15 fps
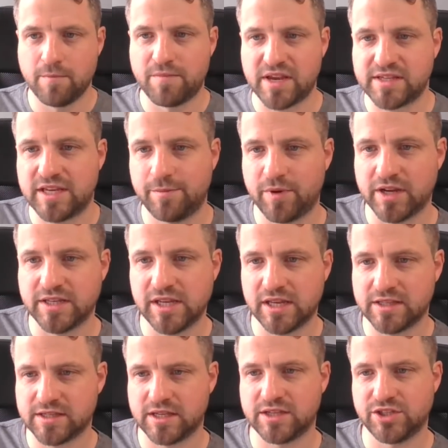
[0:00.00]
Best tip I
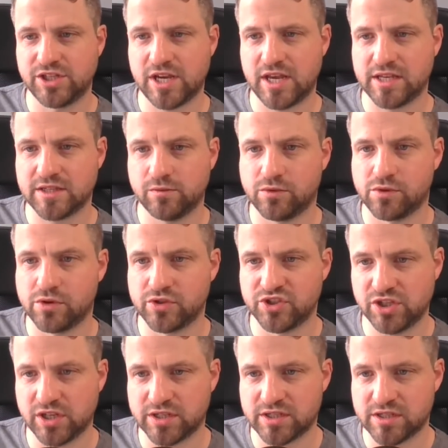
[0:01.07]
did, says Jess, was
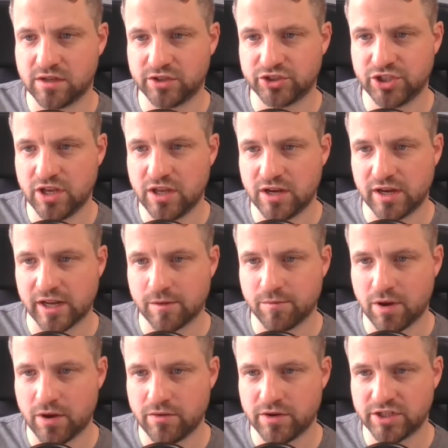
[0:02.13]
just start journaling and
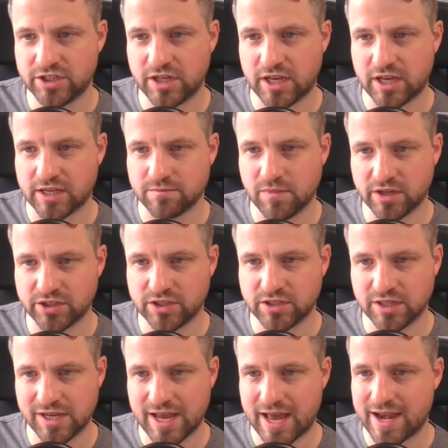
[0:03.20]
publish as much
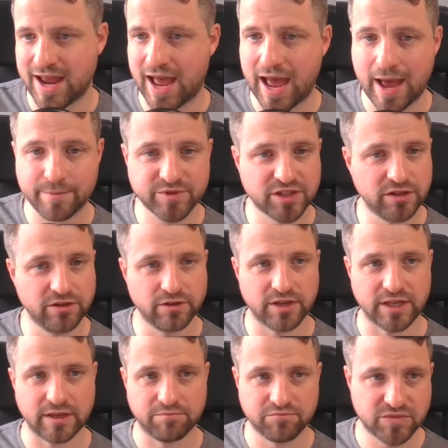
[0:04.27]
as you can.
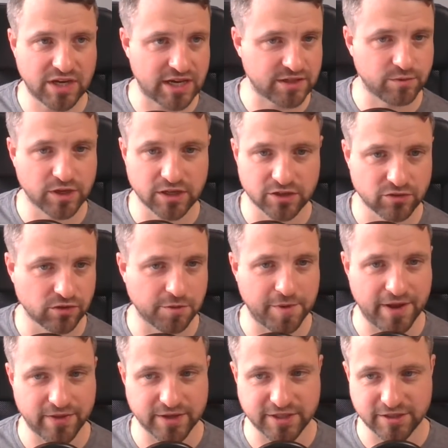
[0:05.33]
Absolutely. Jess, we're going to talk
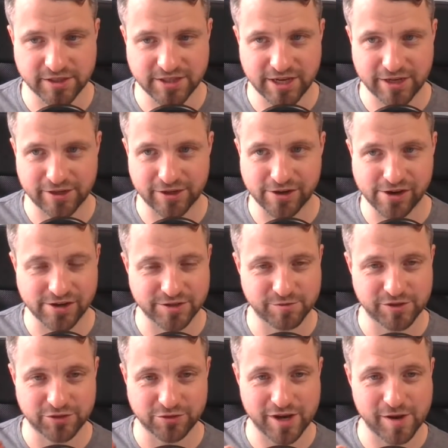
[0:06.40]
about this in a second. Guys,
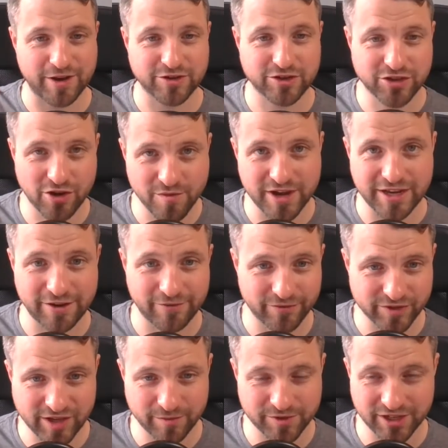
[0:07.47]
we're talking about so many
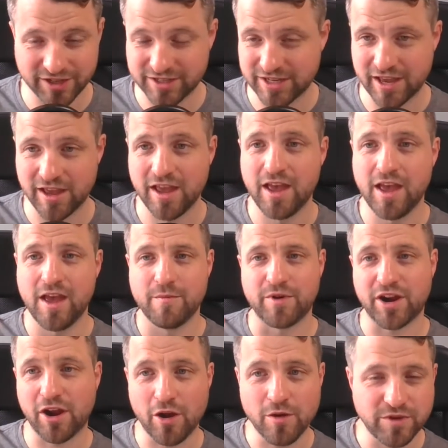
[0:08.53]
different subjects here,
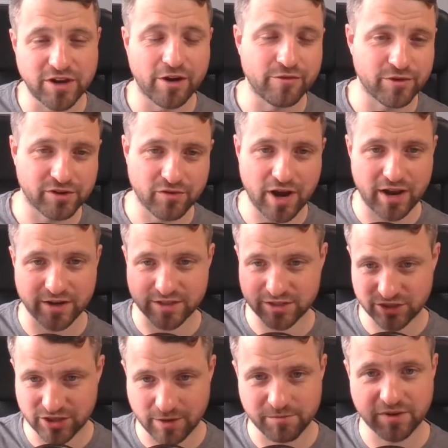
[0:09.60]
but I hope you don't regret
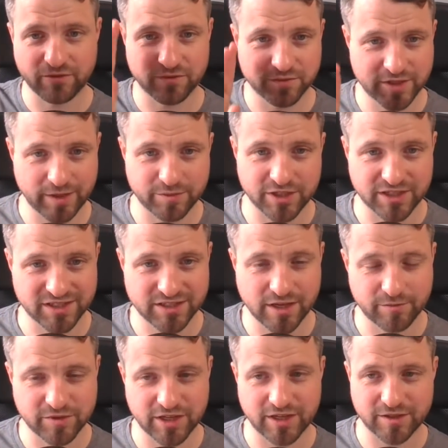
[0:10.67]
us jumping from subject to
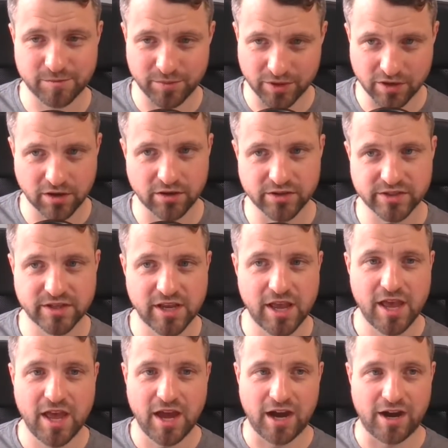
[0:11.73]
subject because
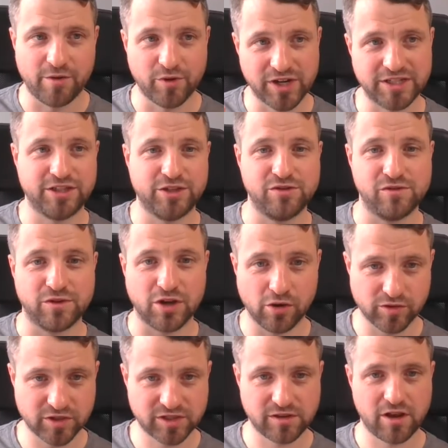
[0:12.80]
I wanted to
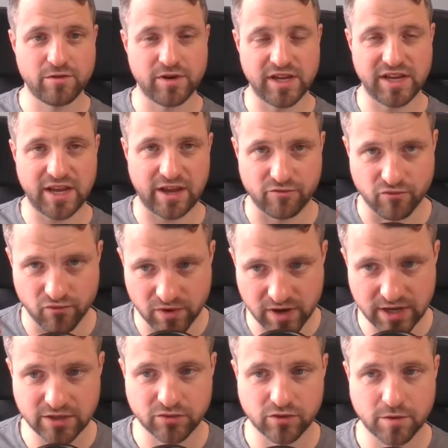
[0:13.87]
go slowly and
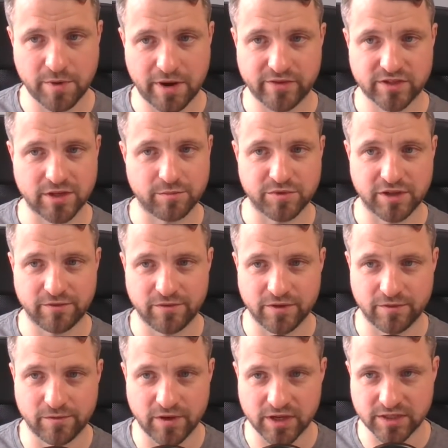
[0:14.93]
really talk about the subject for
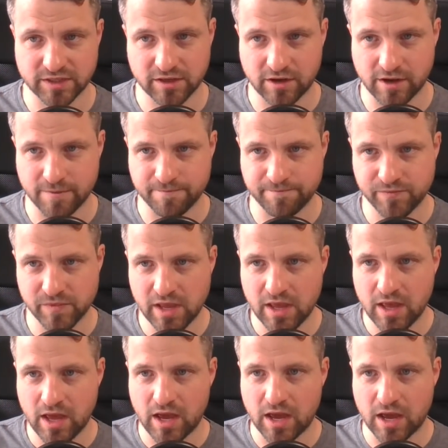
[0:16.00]
the first time.
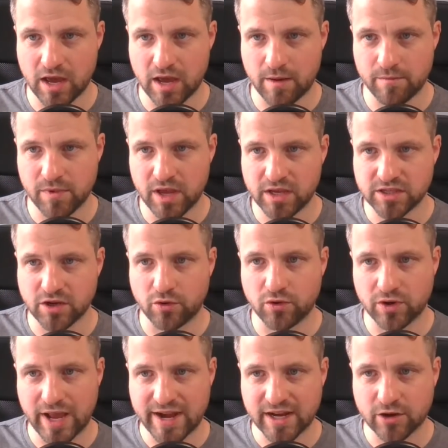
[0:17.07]
Um, so,
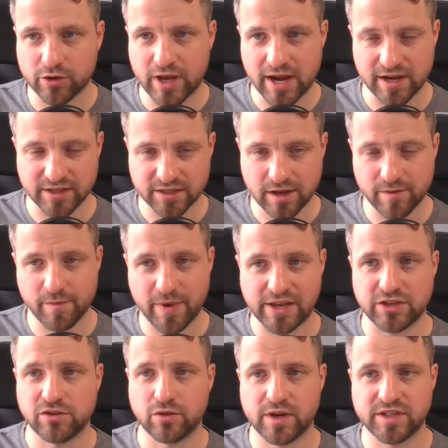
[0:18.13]
organic organics, coming
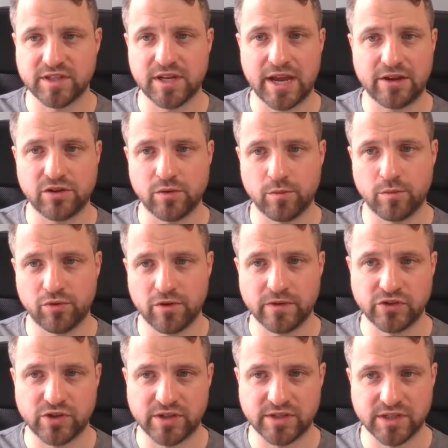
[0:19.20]
back to your question, how do you improve
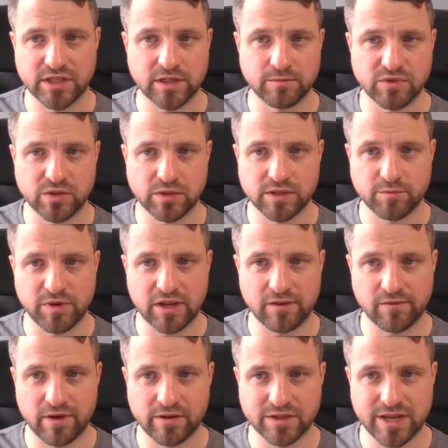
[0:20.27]
in transitioning between
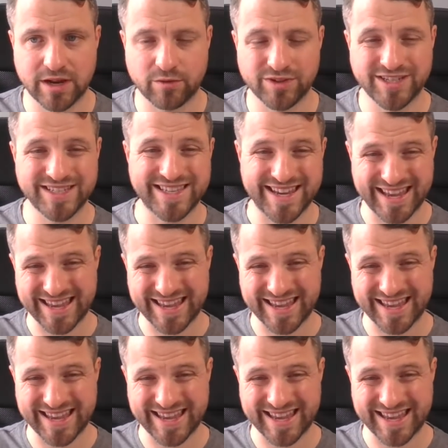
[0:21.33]
speaking various languages?